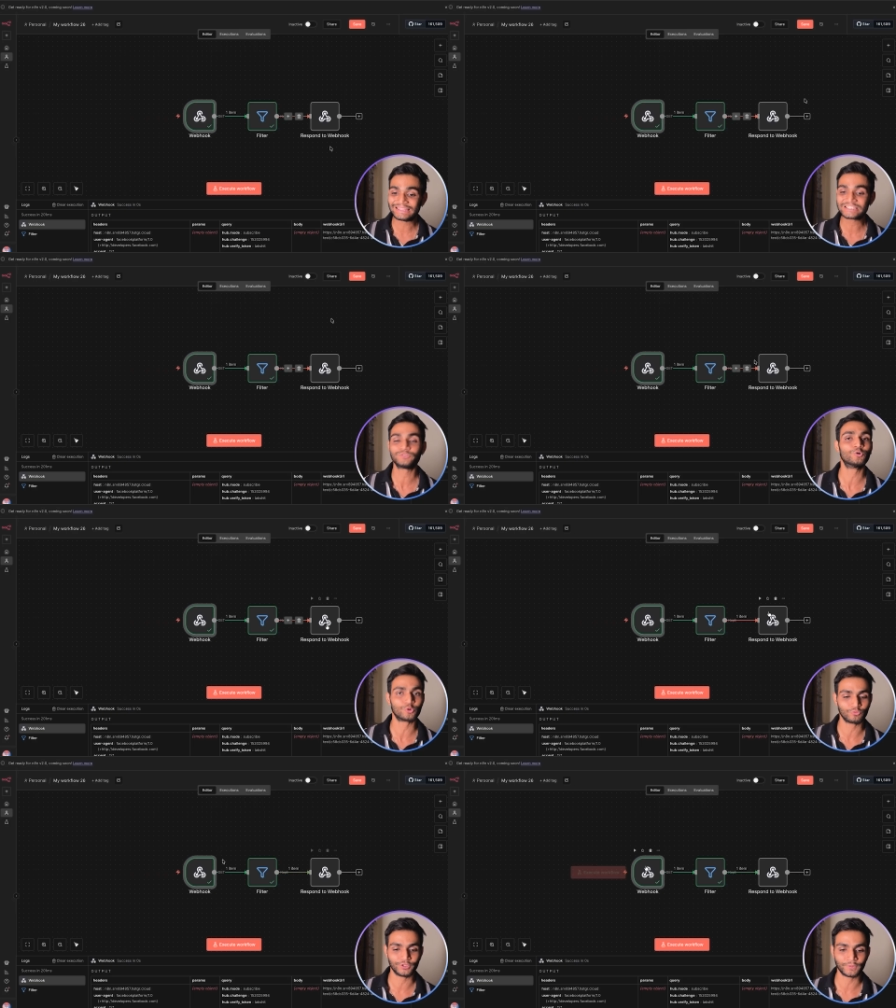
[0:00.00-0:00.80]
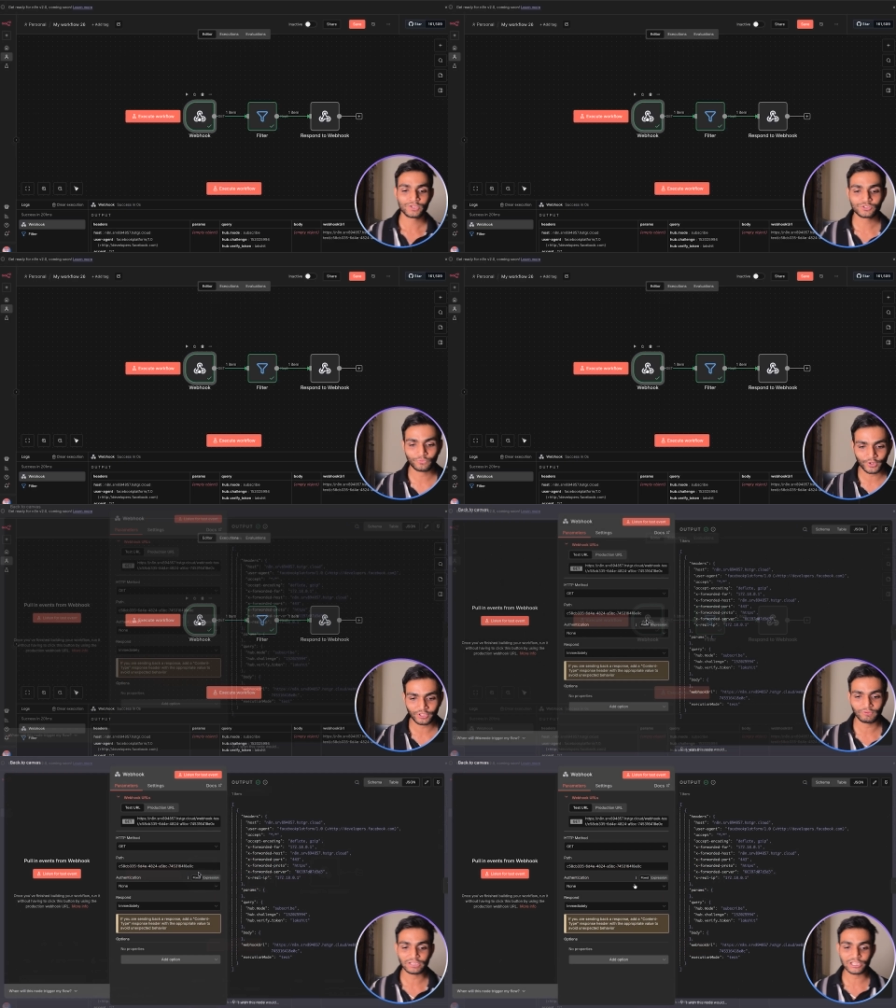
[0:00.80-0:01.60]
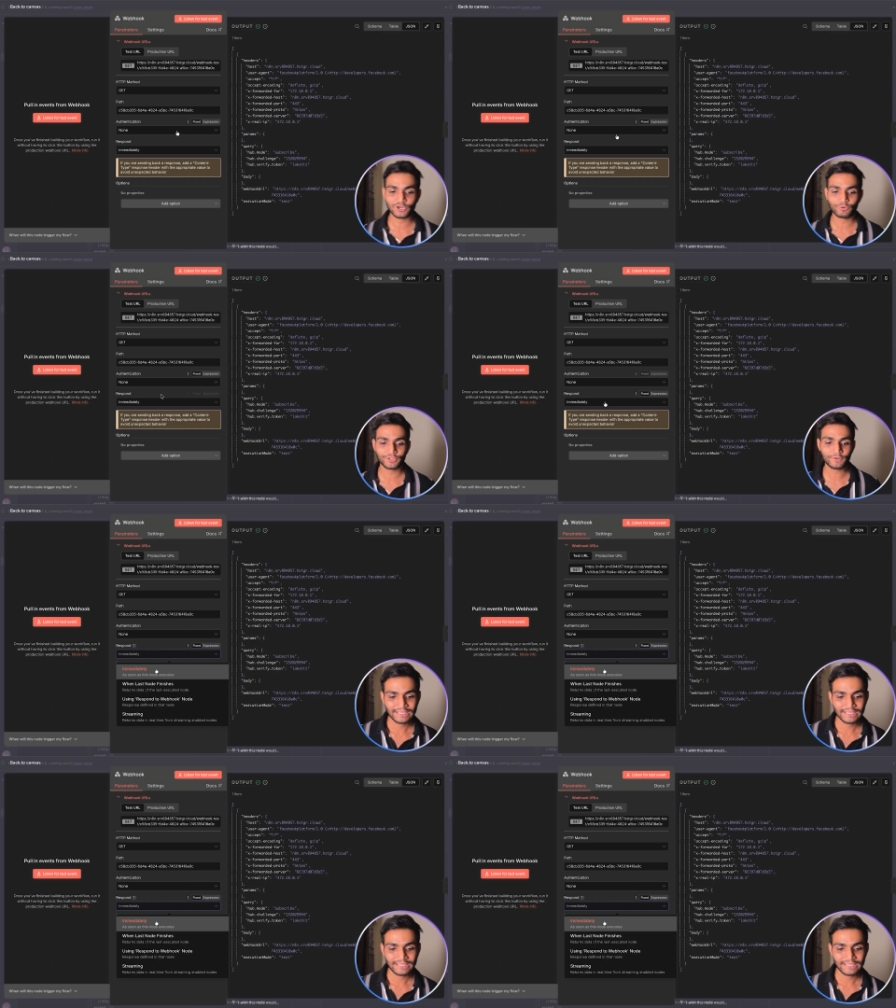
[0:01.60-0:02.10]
this node over here. So for that, we'll click over here.